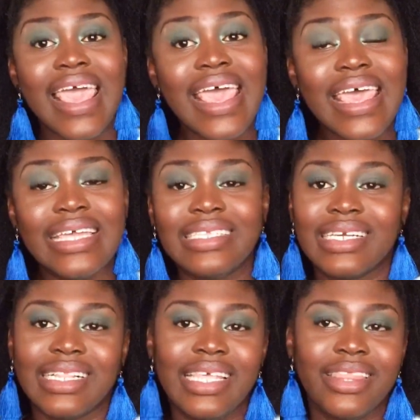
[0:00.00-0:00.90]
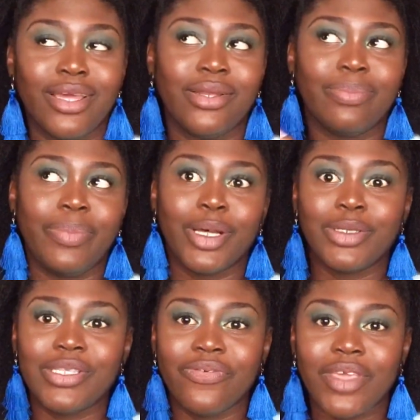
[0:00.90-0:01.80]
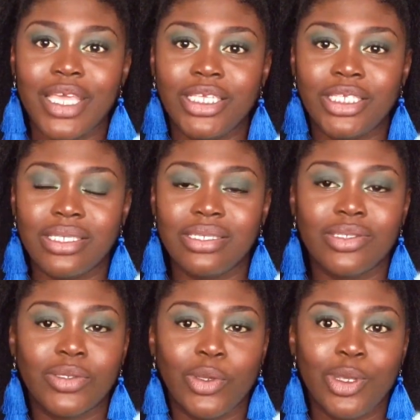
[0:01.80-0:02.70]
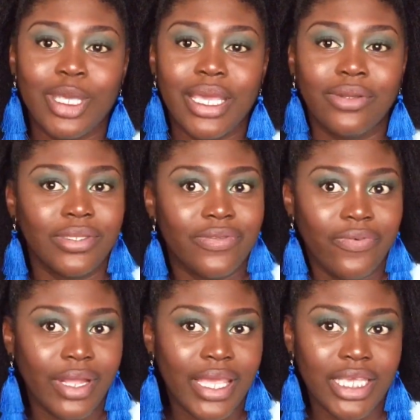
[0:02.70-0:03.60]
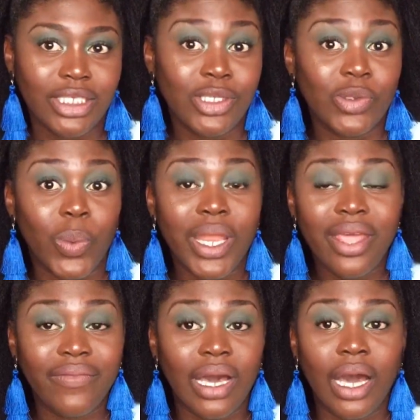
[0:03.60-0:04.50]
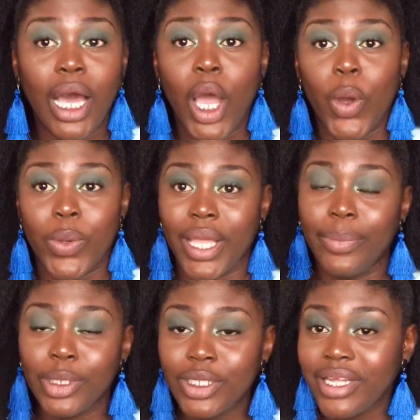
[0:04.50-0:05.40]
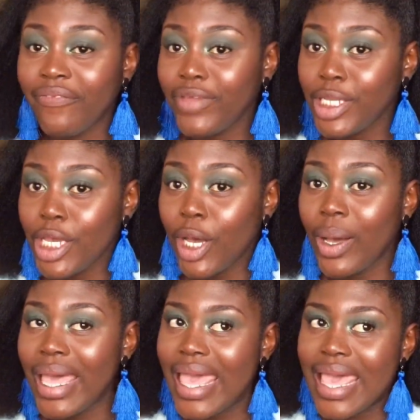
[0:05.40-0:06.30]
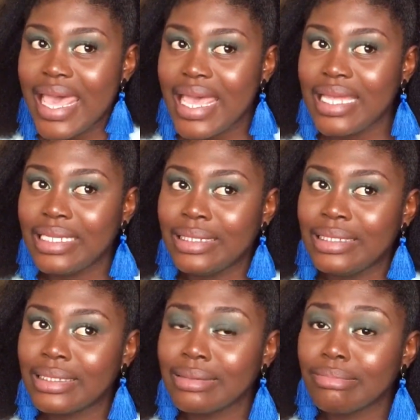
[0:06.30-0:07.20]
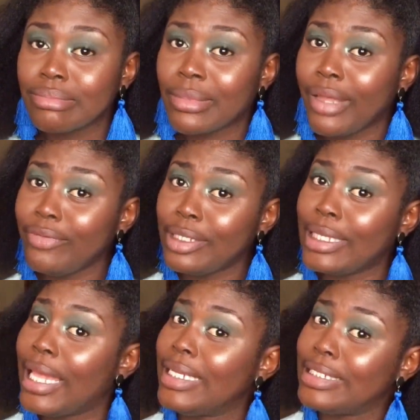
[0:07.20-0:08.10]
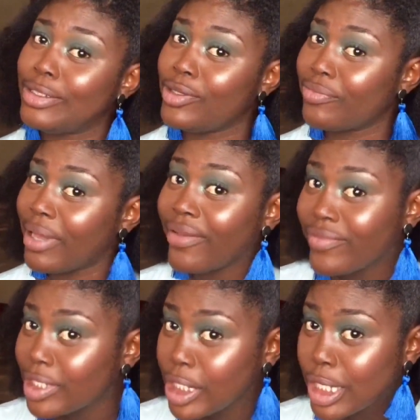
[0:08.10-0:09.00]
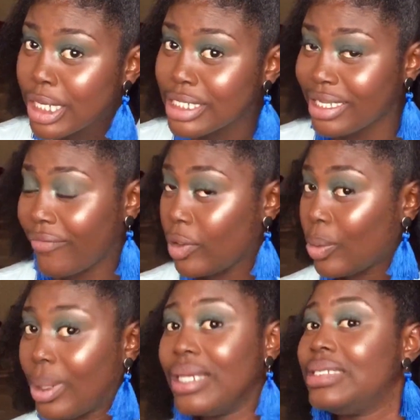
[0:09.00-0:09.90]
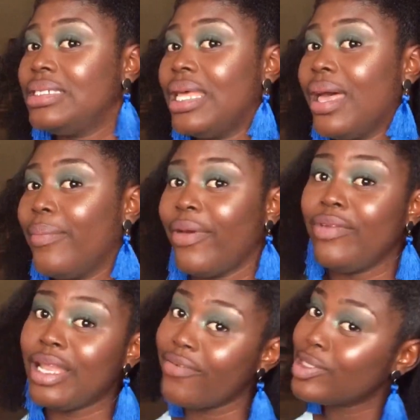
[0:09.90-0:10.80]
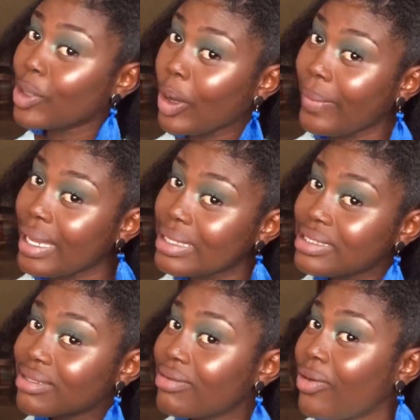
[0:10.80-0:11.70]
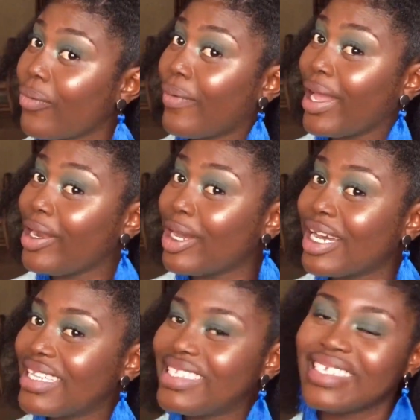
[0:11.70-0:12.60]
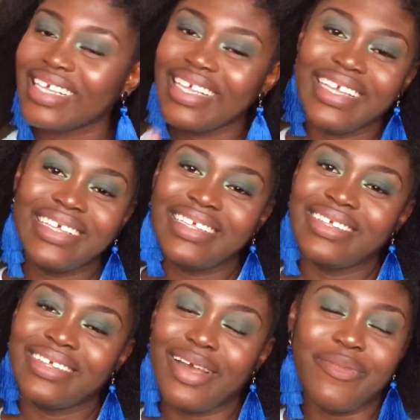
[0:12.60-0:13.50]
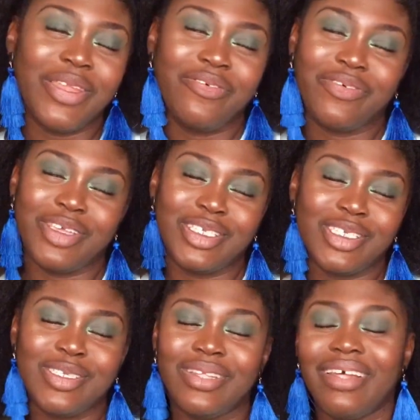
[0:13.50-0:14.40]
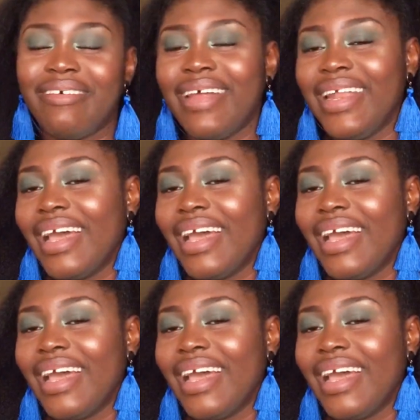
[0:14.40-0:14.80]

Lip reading: and click the bell notifications so you get notifications whenever we upload a video. And have you liked any of my videos? Have you watched them? Have you left a comment? Why not? I'm waiting for you. Just say that right